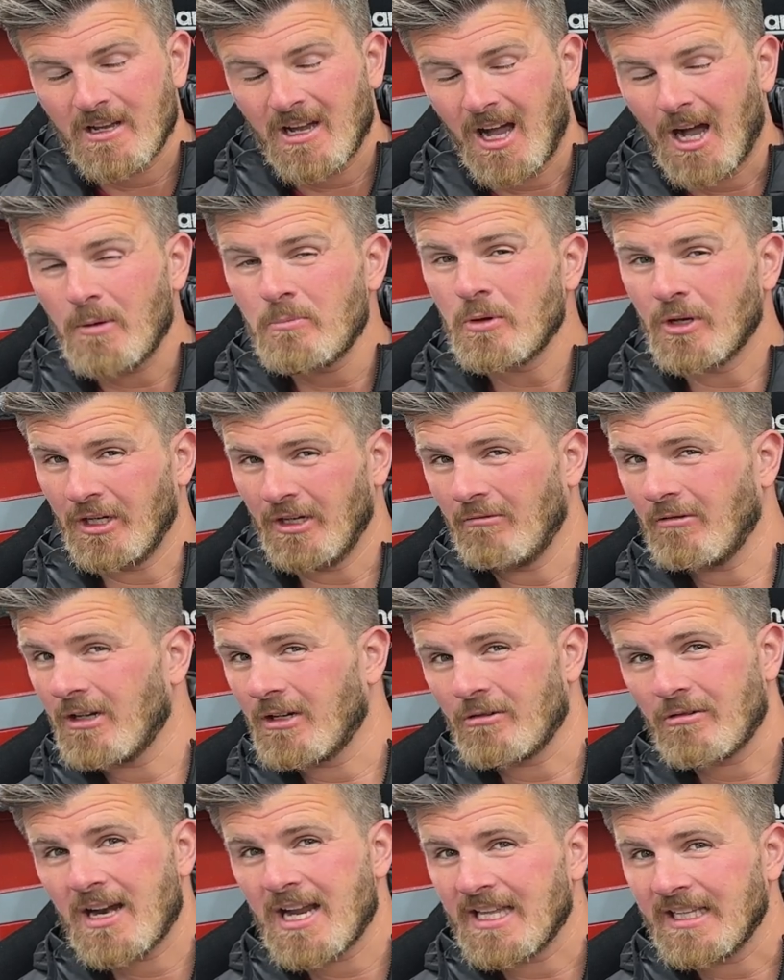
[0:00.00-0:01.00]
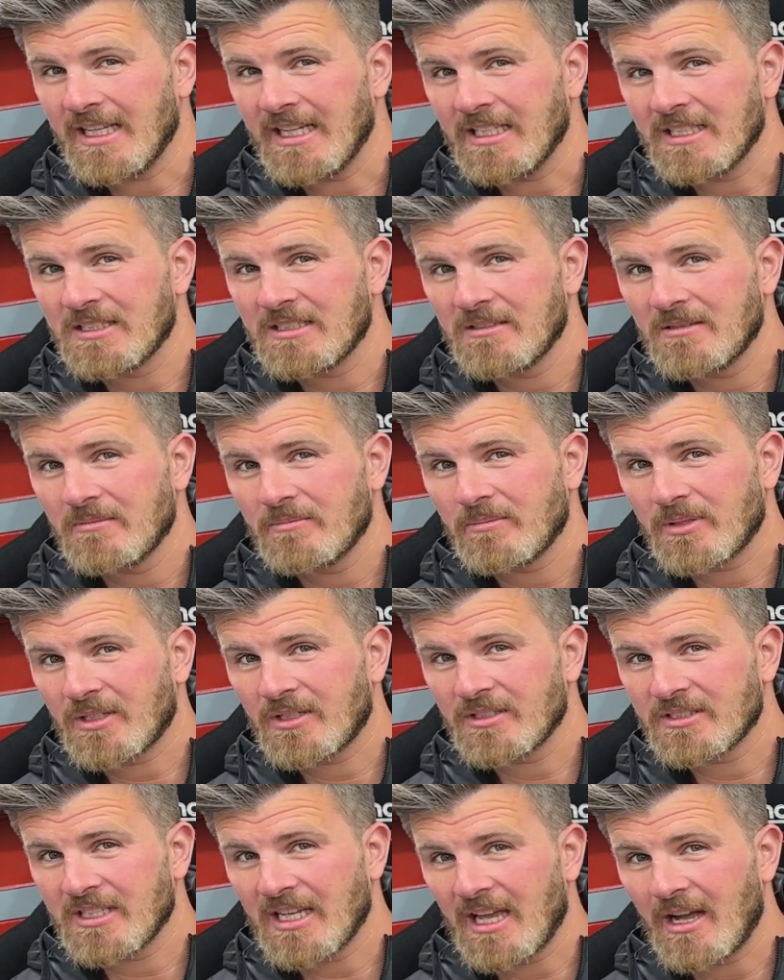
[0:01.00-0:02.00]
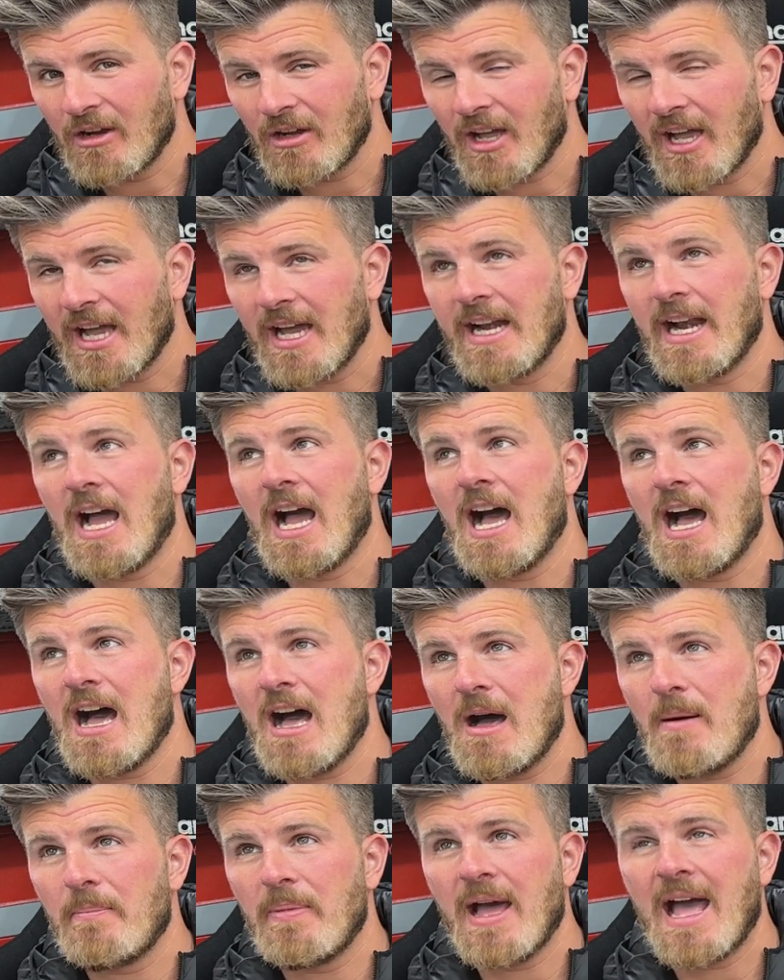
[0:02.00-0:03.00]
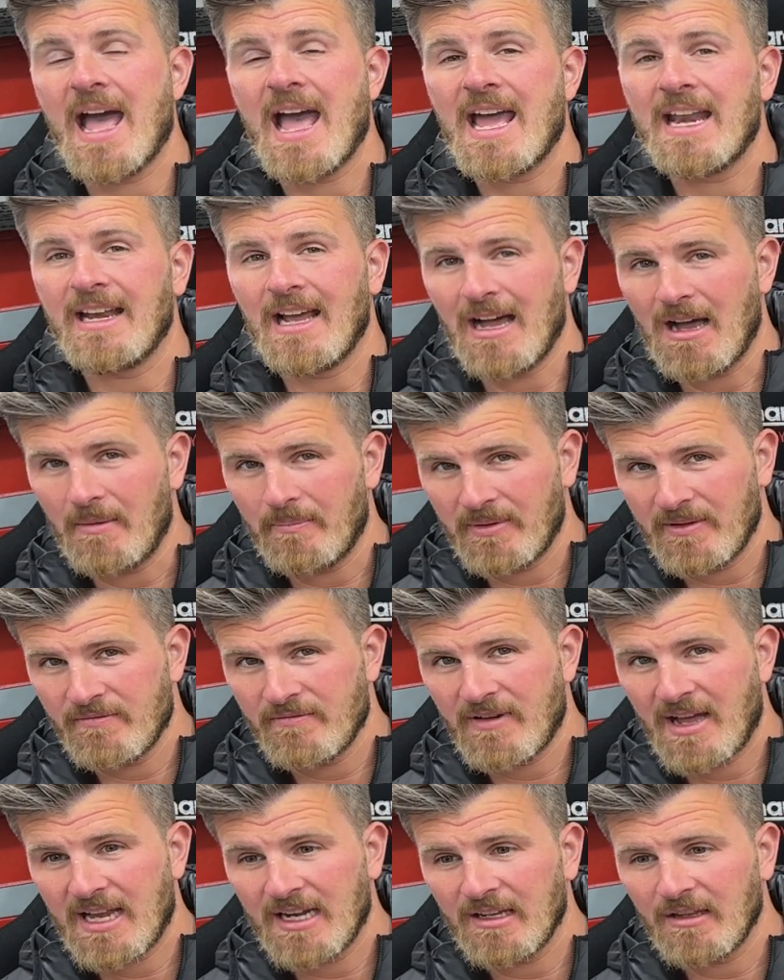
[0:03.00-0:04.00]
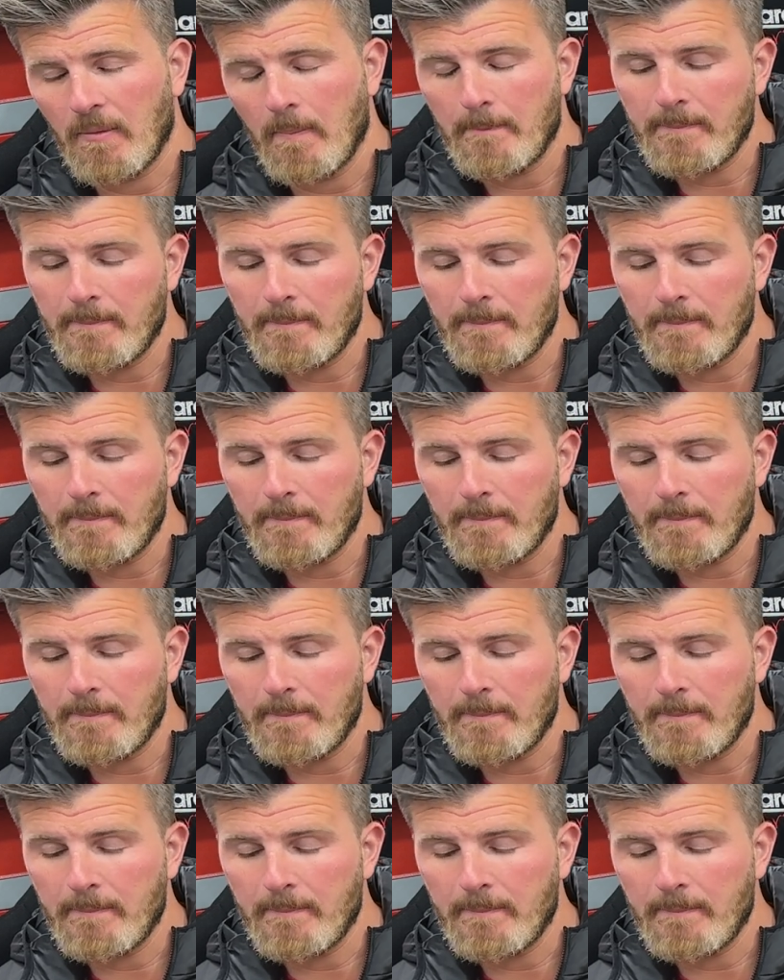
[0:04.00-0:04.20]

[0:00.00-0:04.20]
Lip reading: I'm going to regret this, because they are going up and up in value.